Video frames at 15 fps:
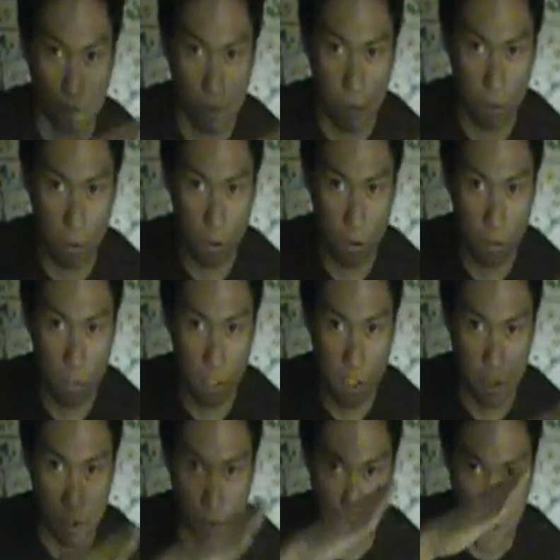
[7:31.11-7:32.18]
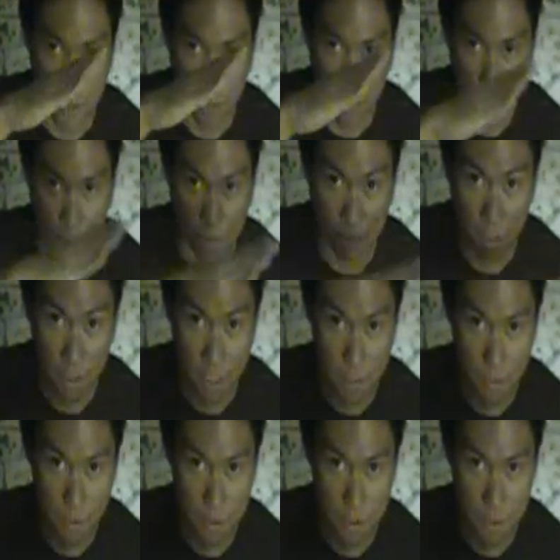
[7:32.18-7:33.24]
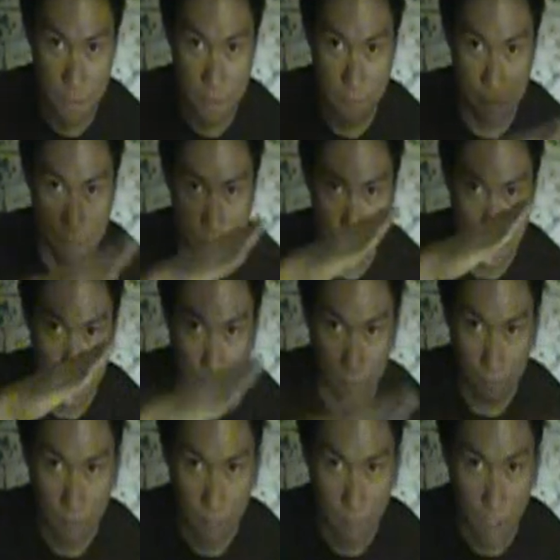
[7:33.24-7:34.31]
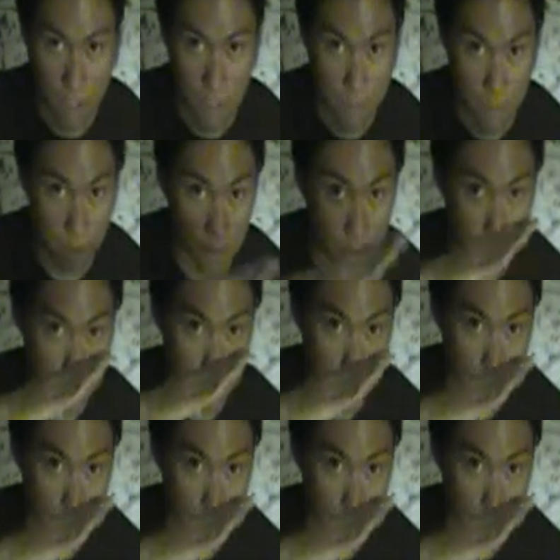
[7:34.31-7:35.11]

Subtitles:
your whole body straight when you're doing that push-up. Explode.